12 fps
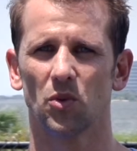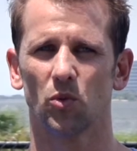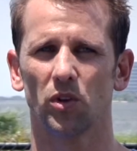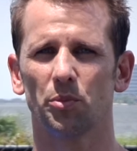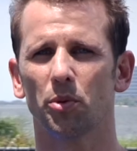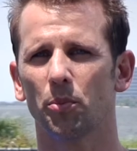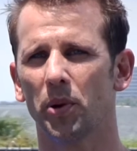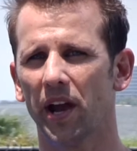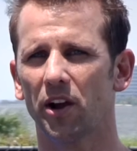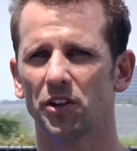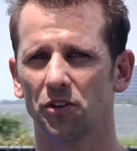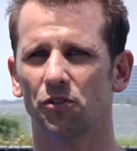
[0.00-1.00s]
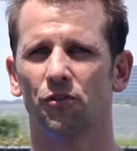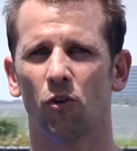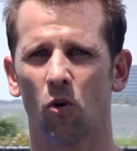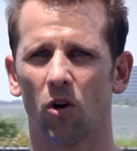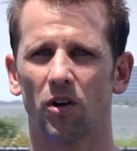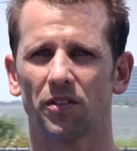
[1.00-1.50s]
Really prepare you
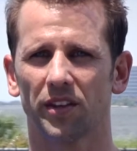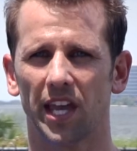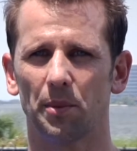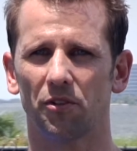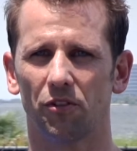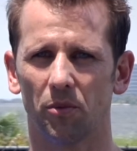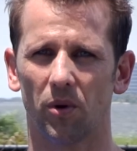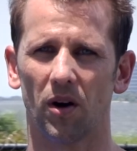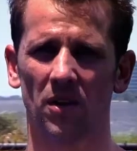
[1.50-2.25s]
for the game of football.